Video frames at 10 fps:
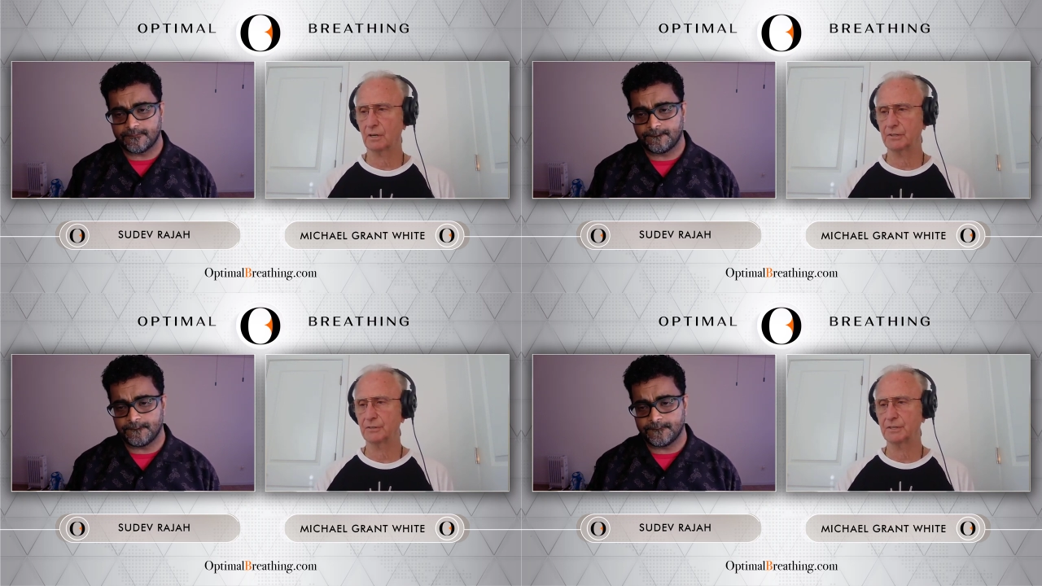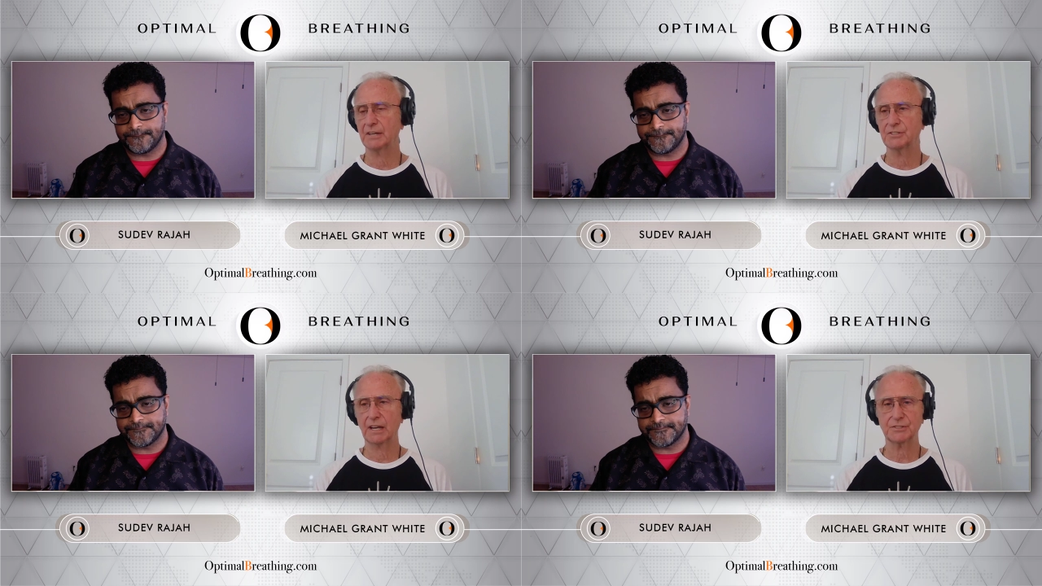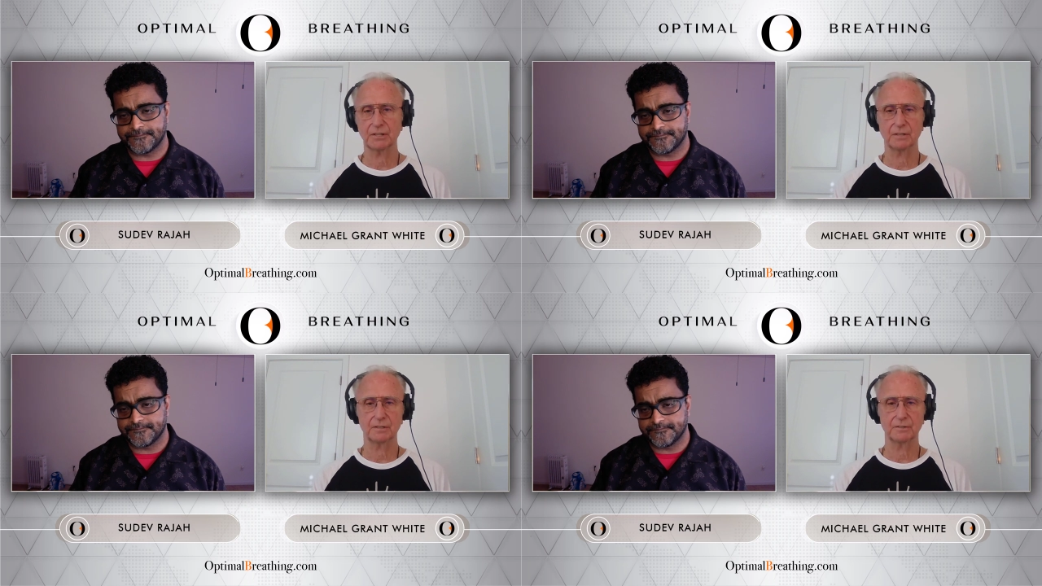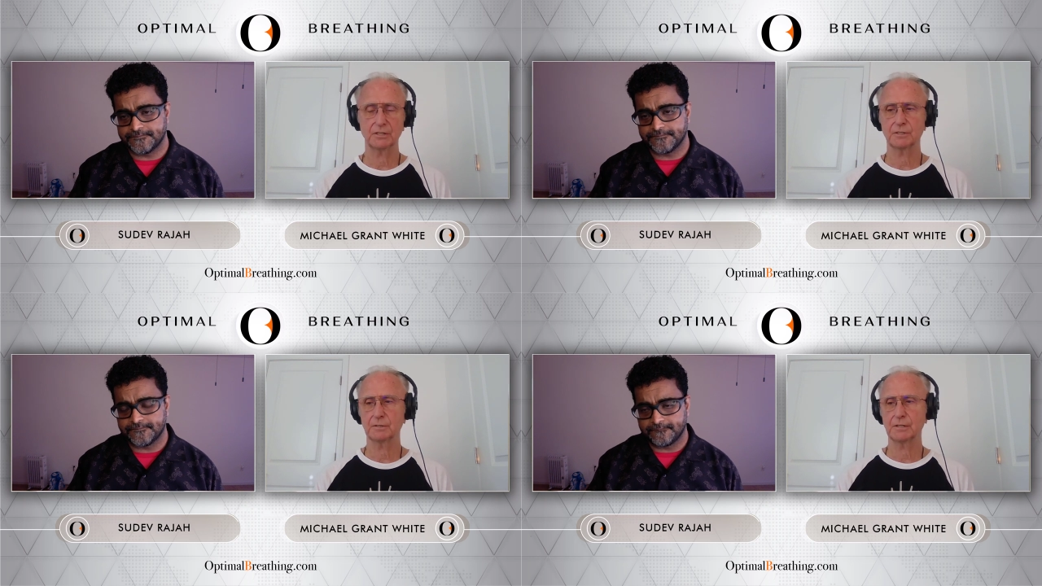Speaker 1: on your digestion.
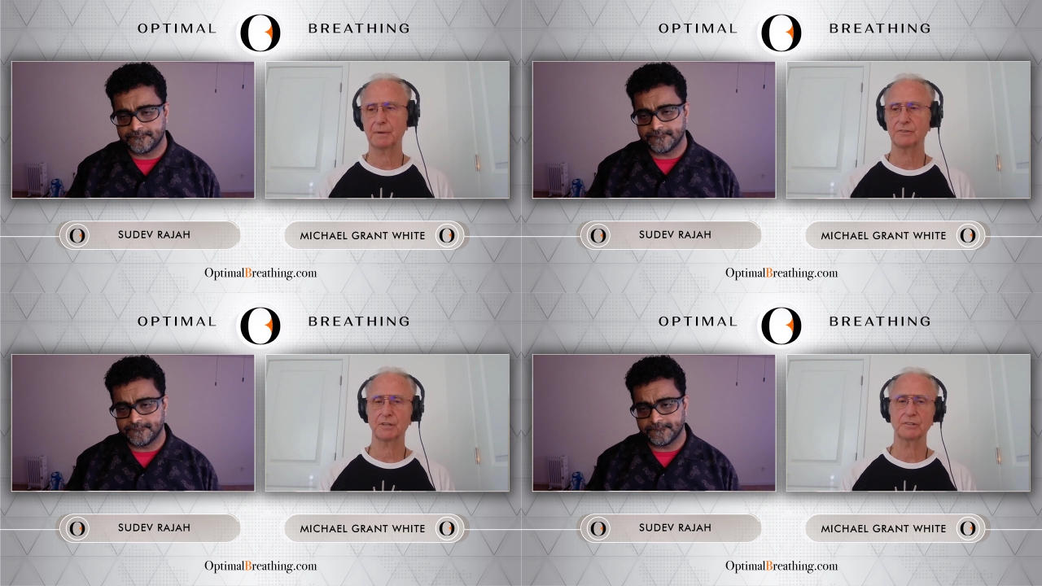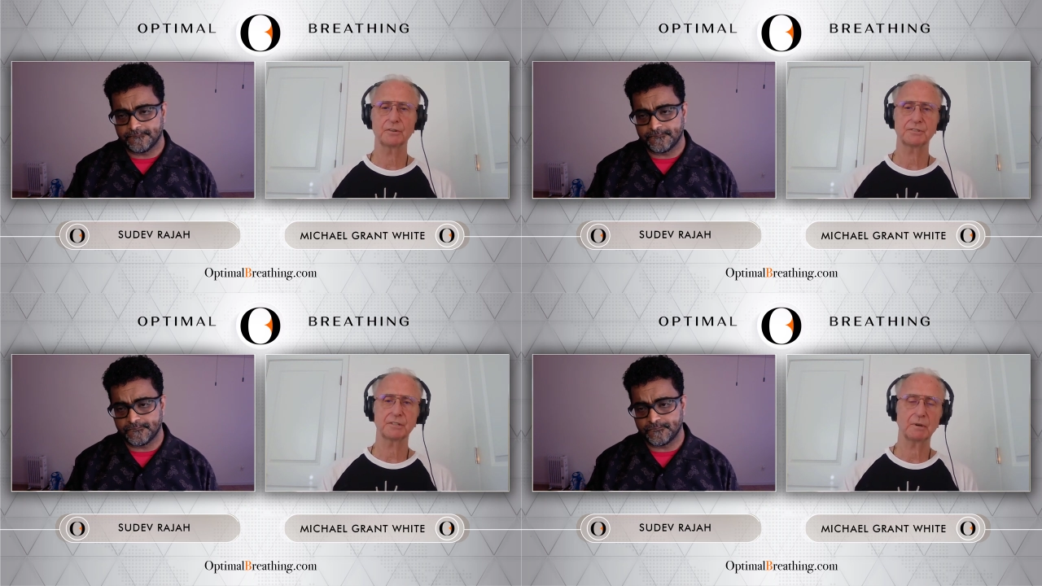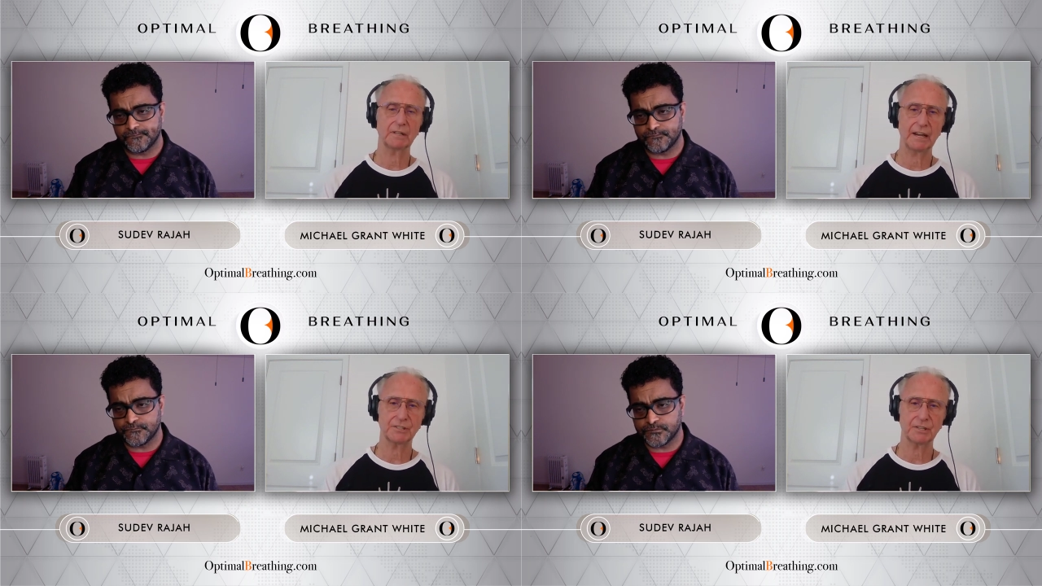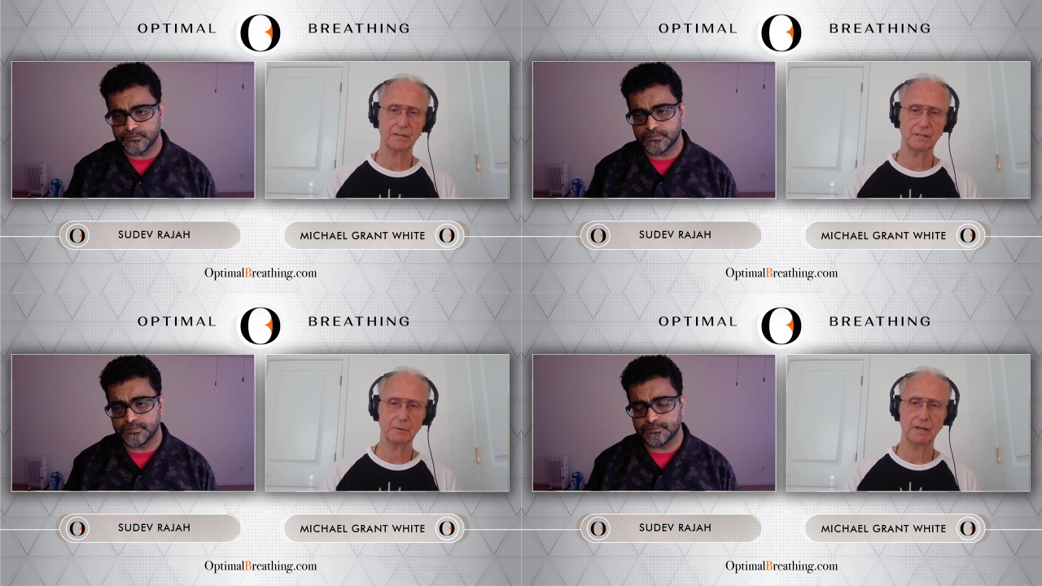It depends on your
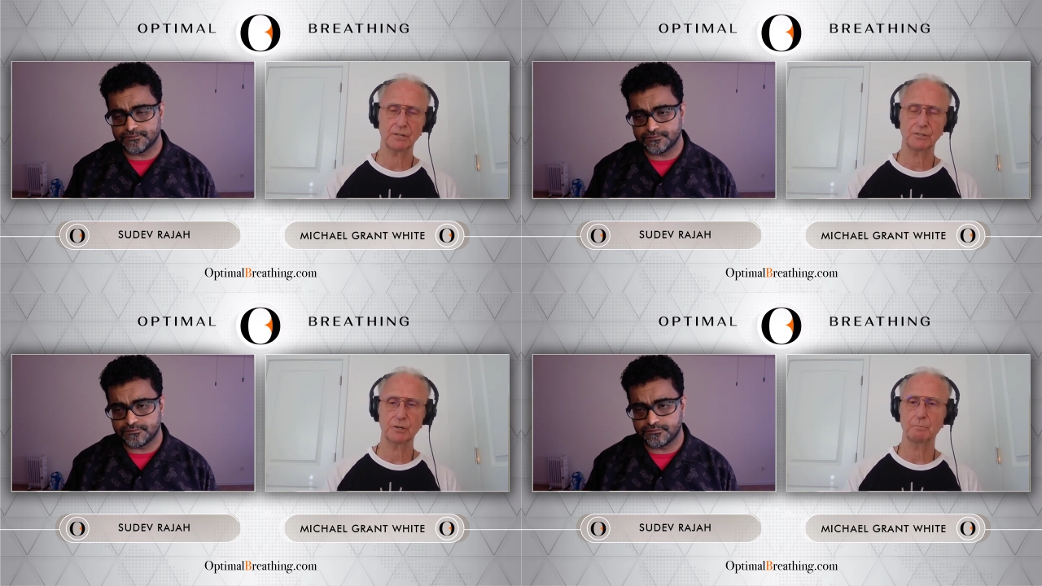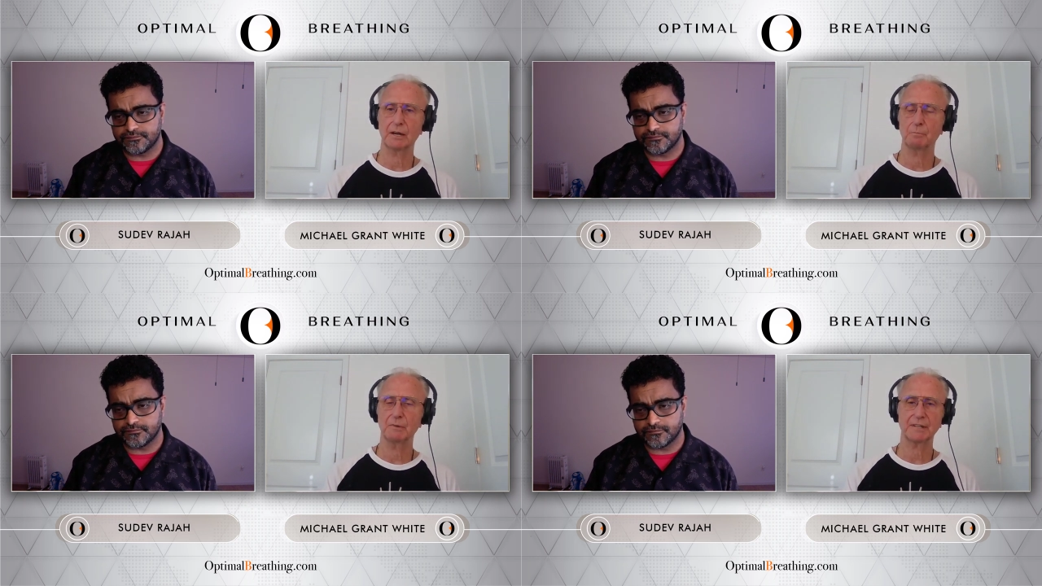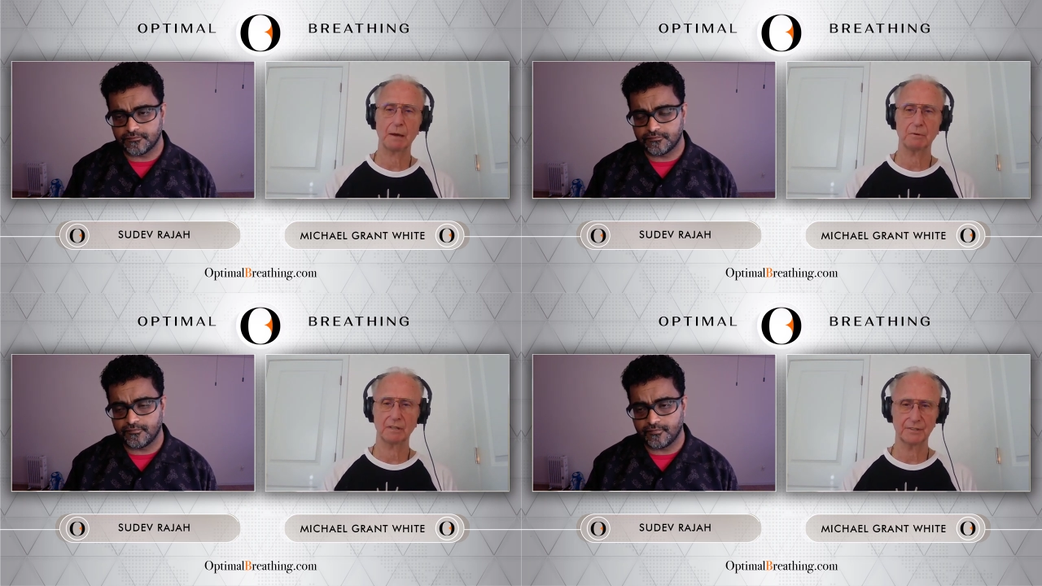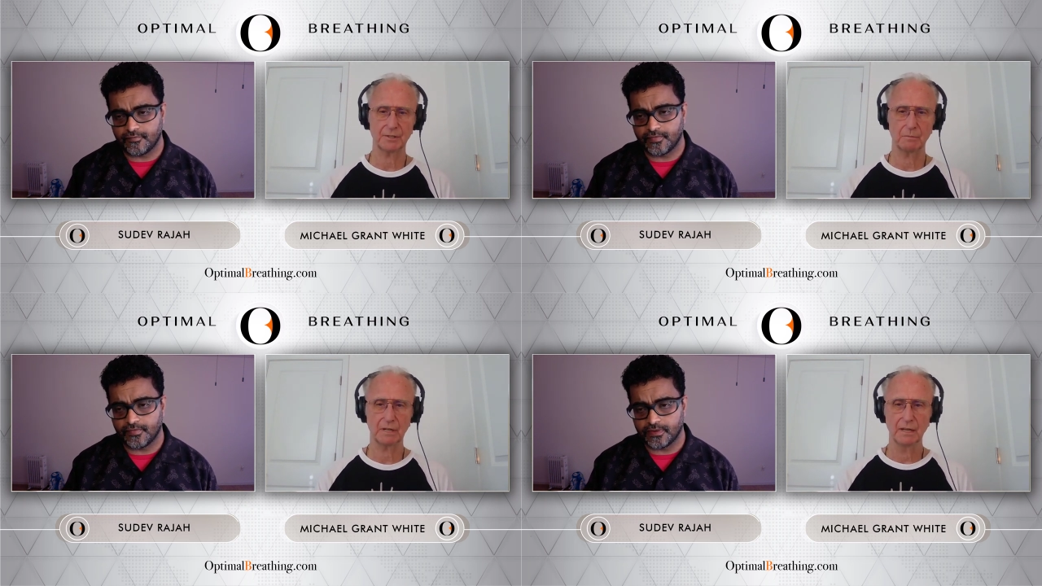assimilation. It depends on your meta-
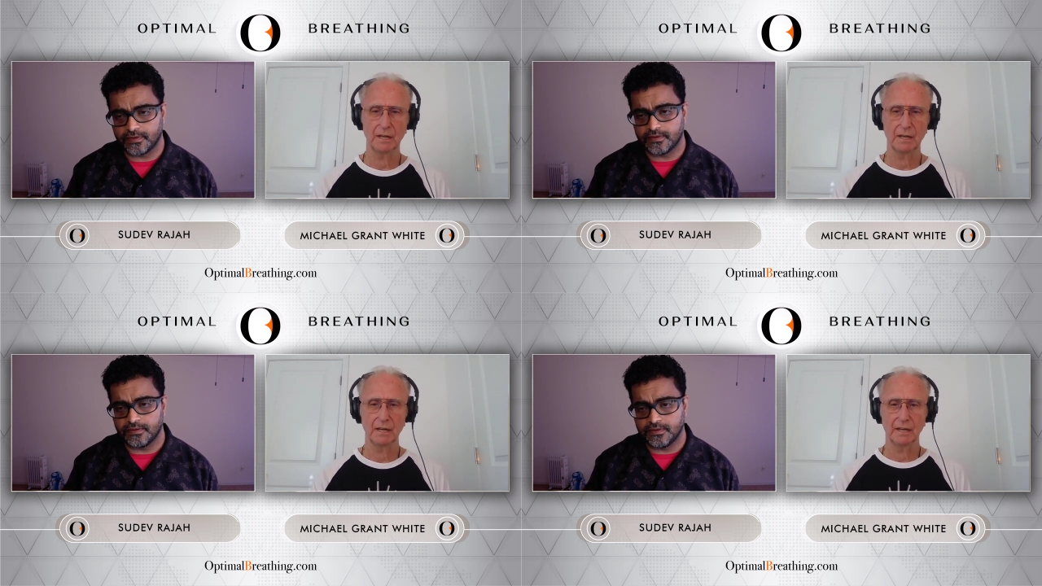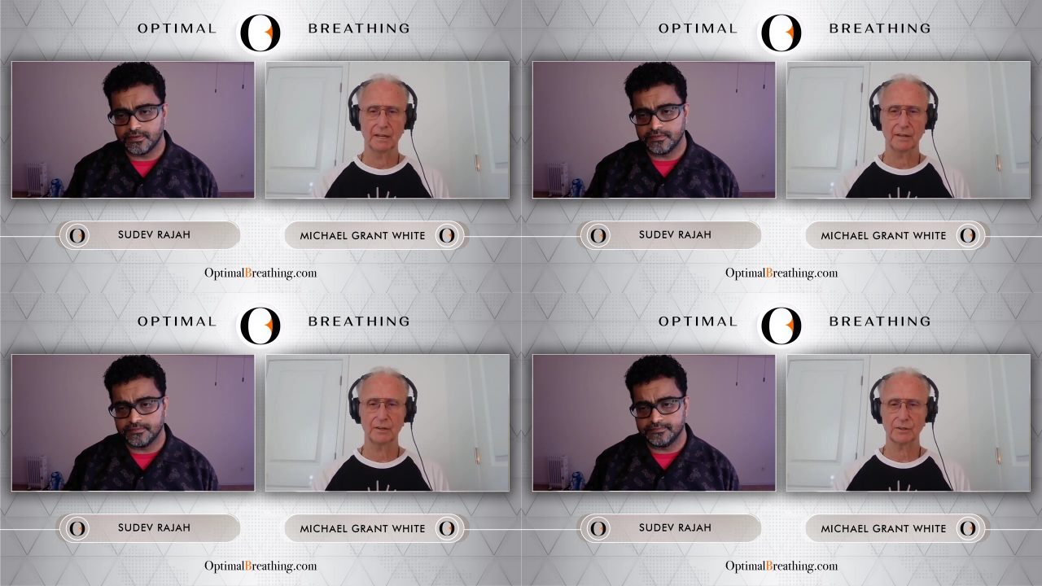metabolism. You